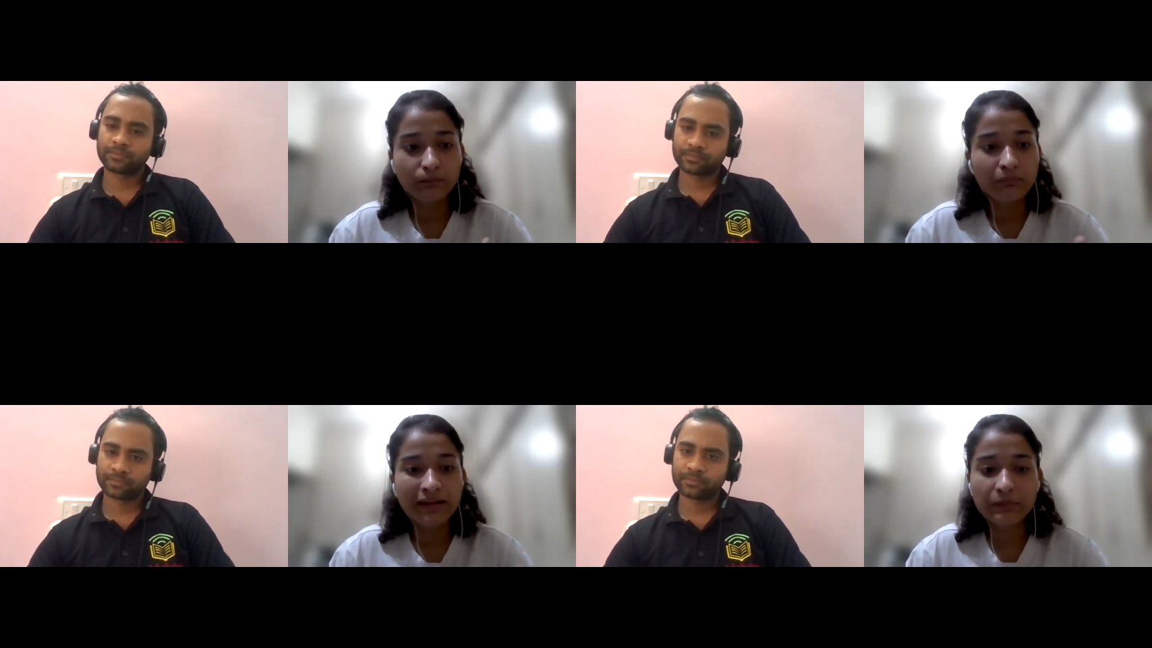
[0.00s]

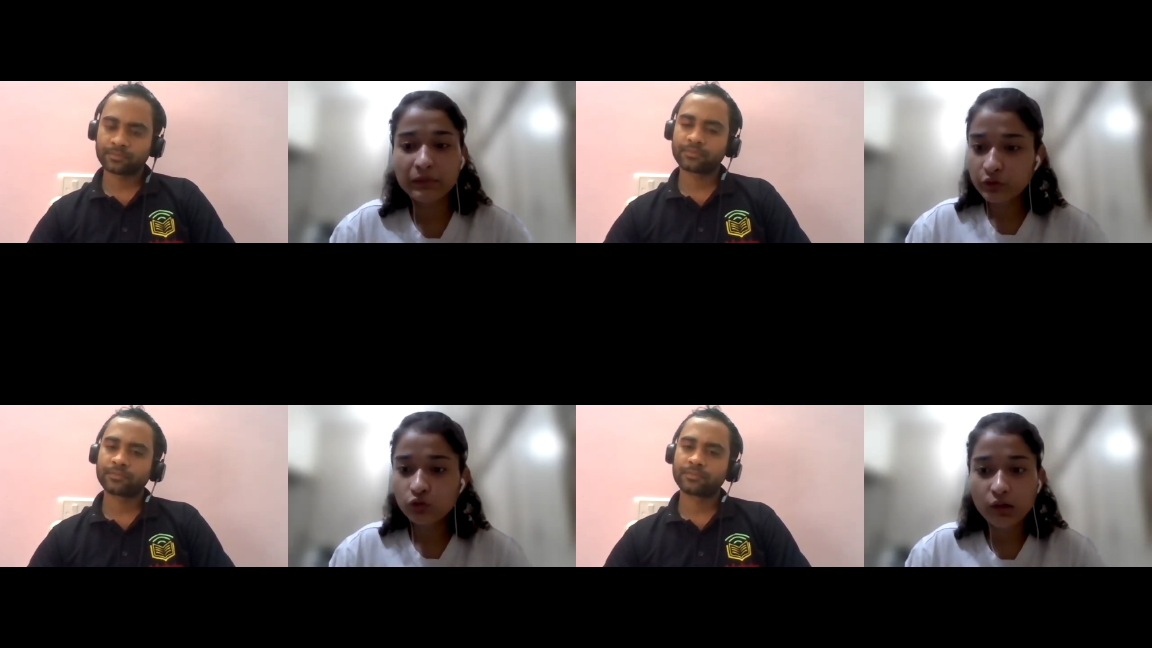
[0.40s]

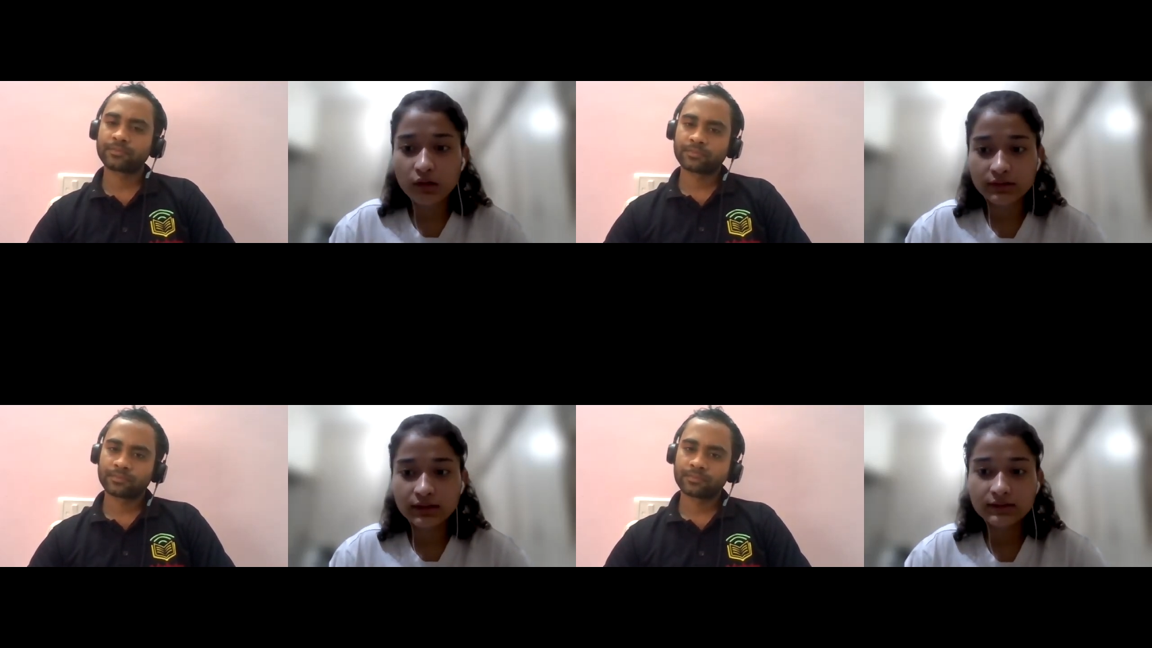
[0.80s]
Speaker 1: minimum two
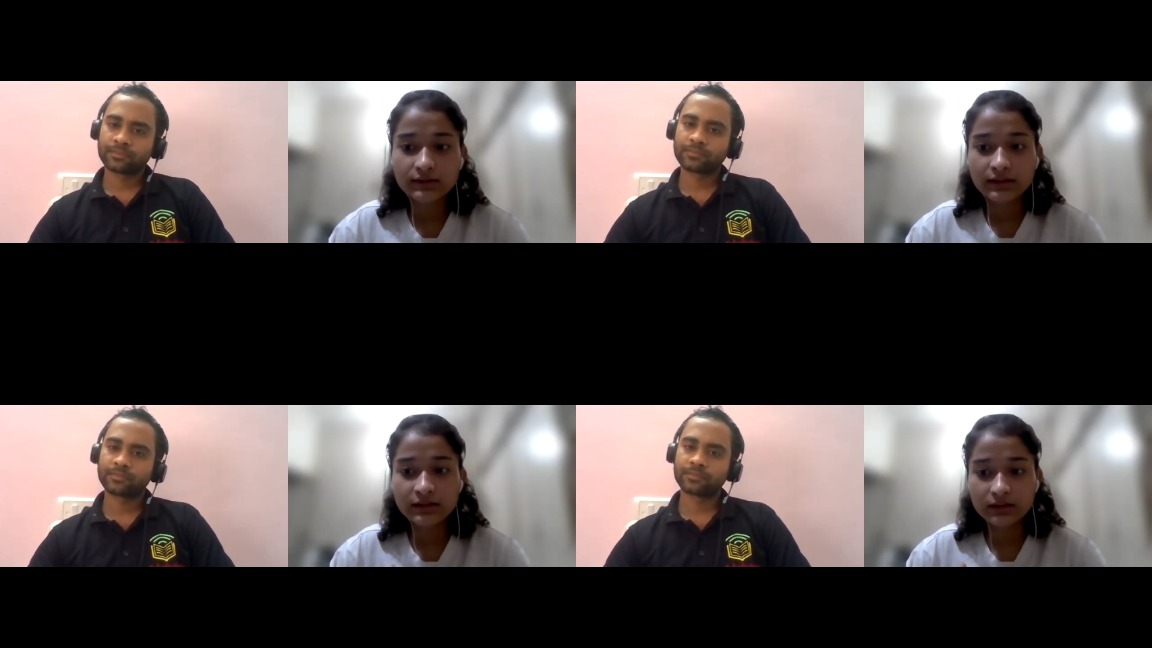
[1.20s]
projects
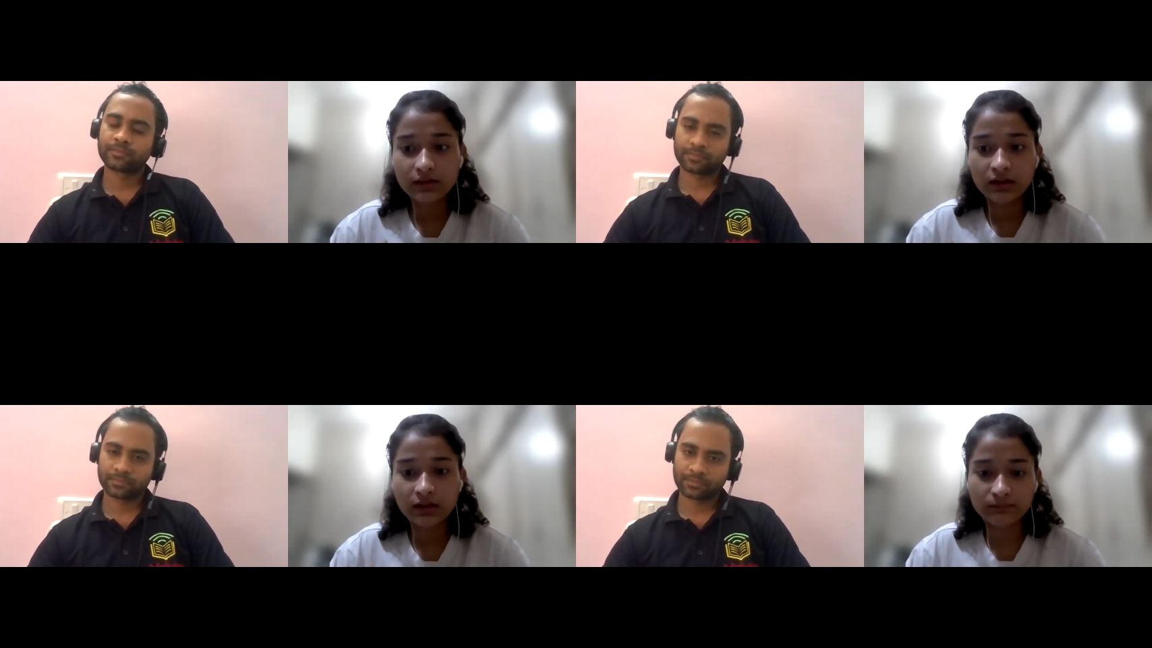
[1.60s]
is
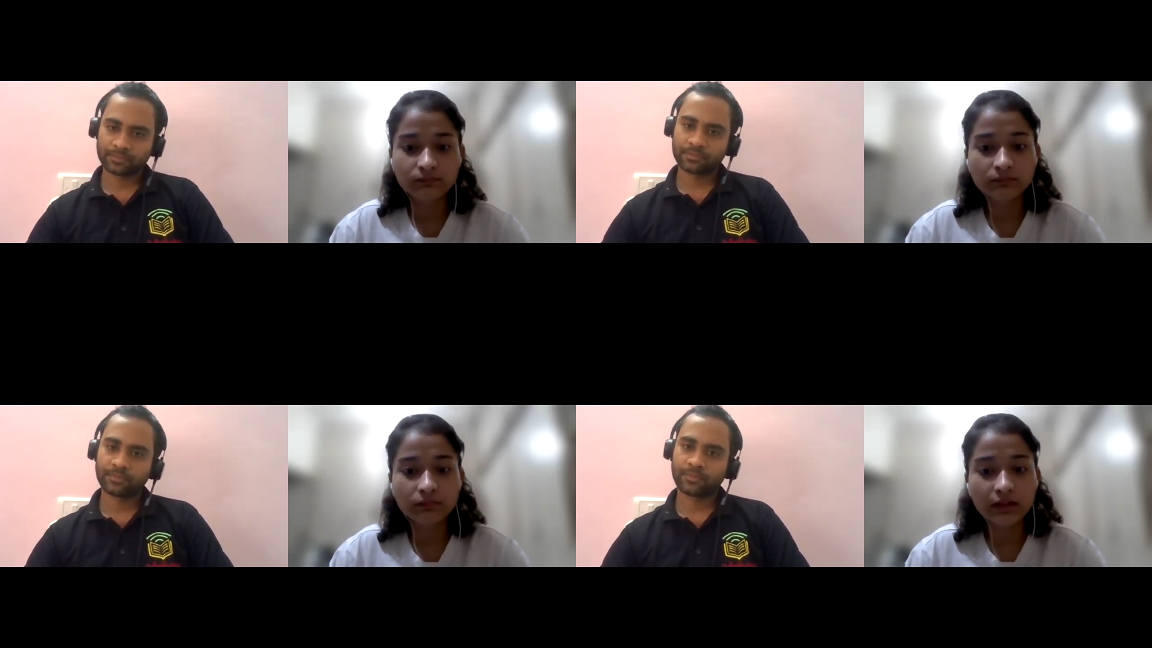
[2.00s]
uh,
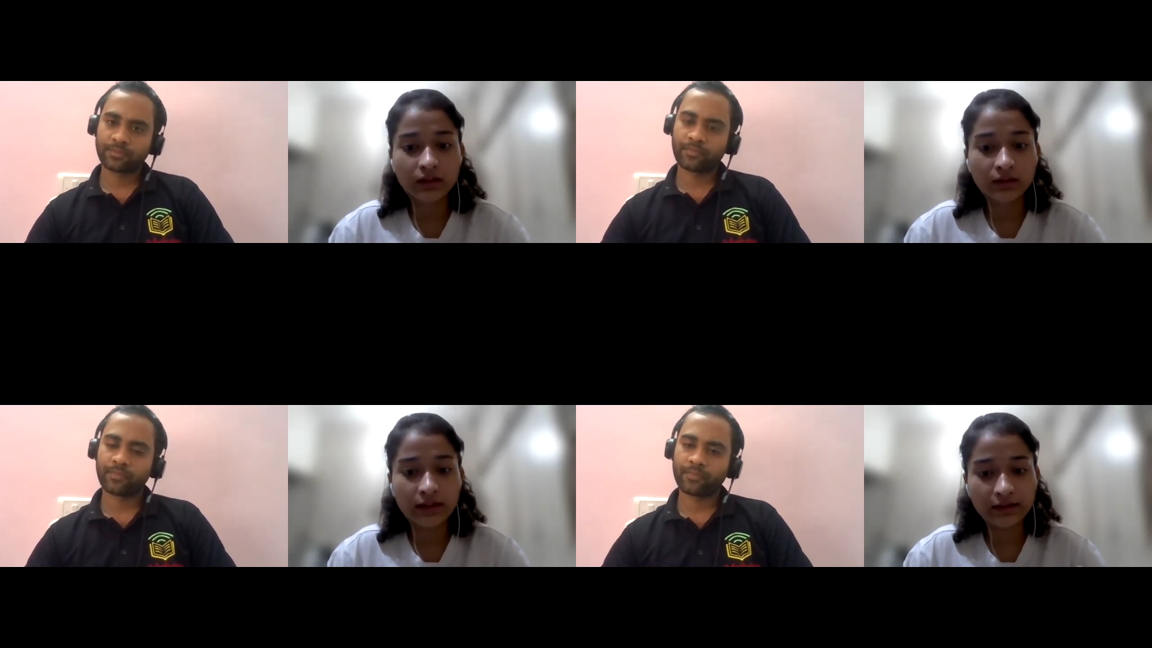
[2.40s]

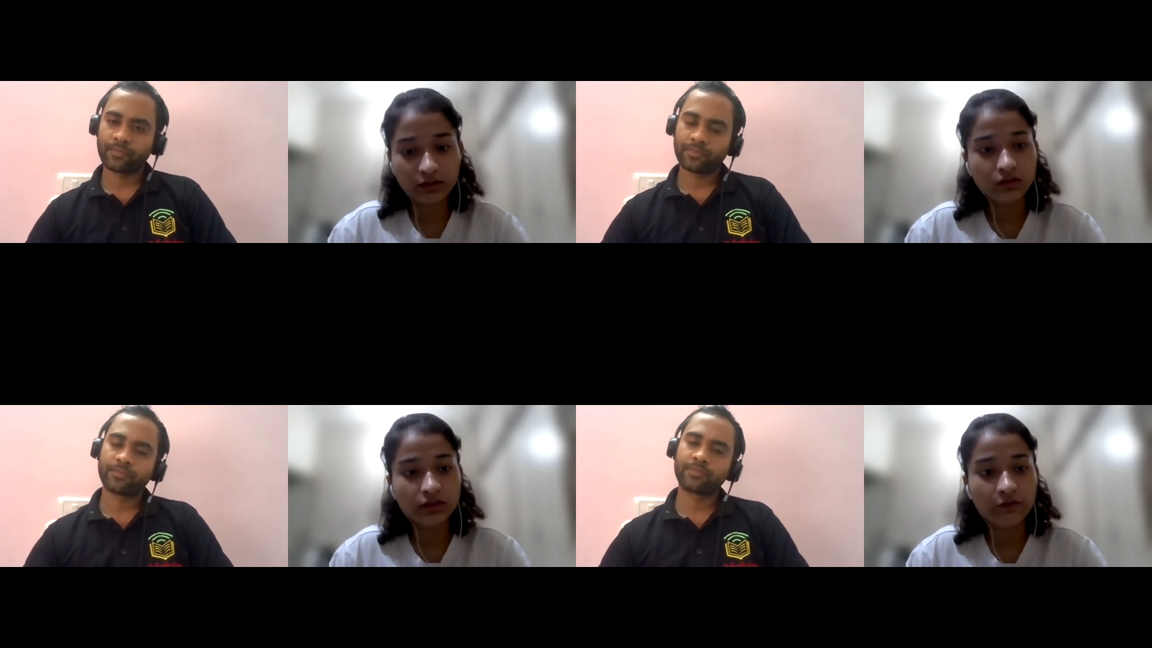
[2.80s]
uh, like
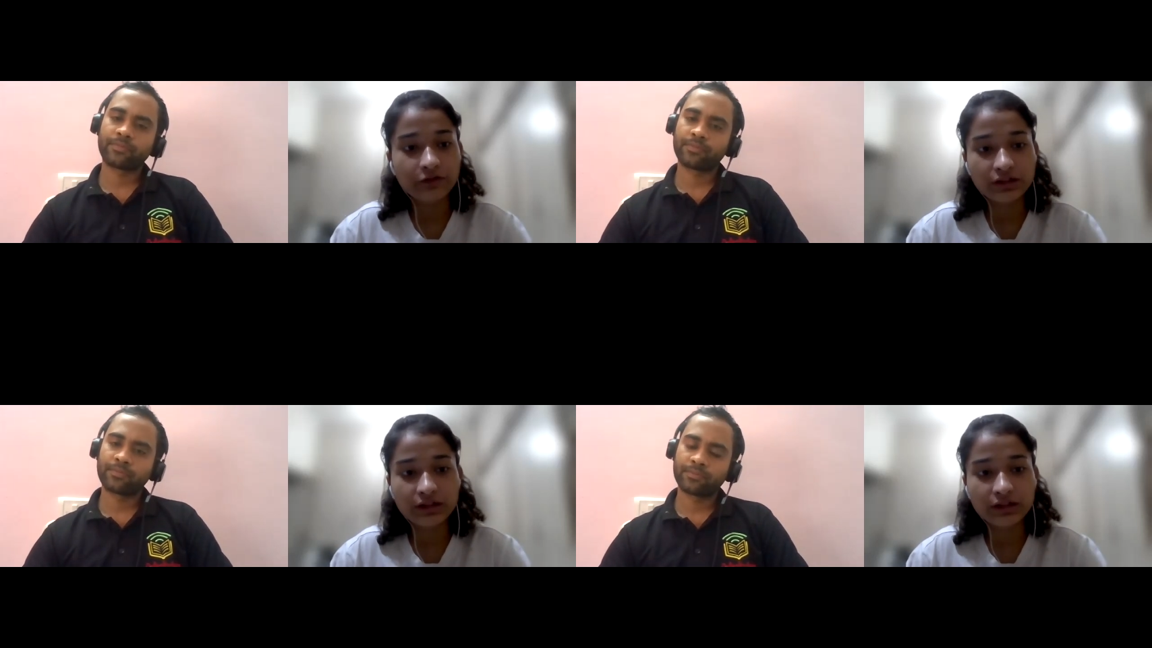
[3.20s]

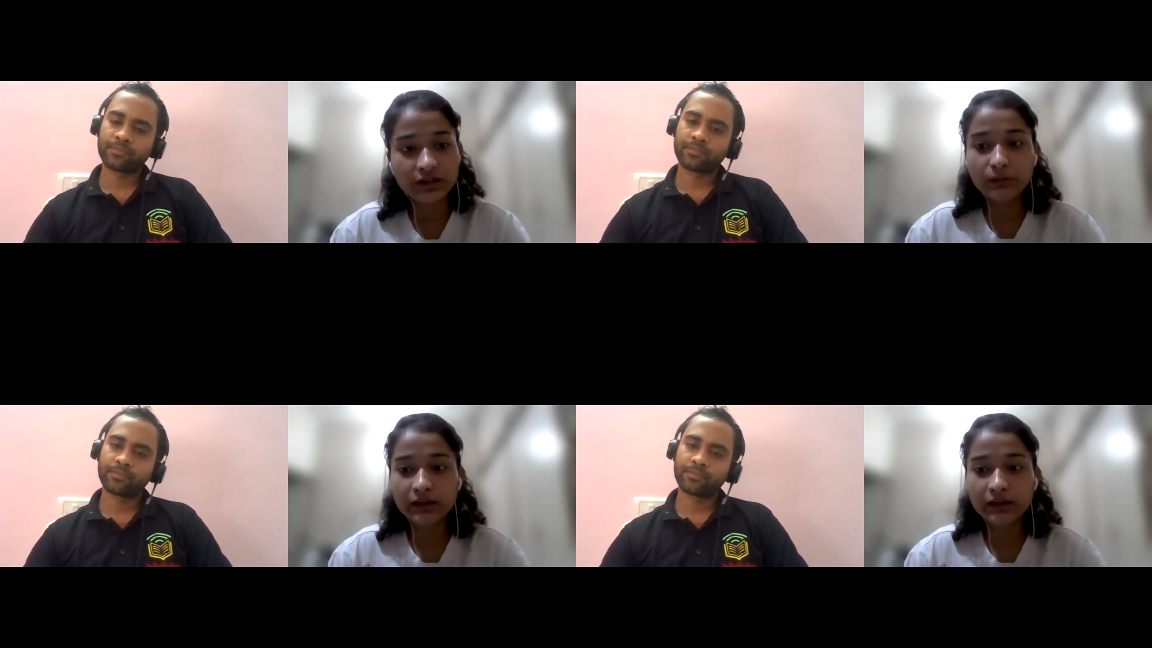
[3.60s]
sufficient.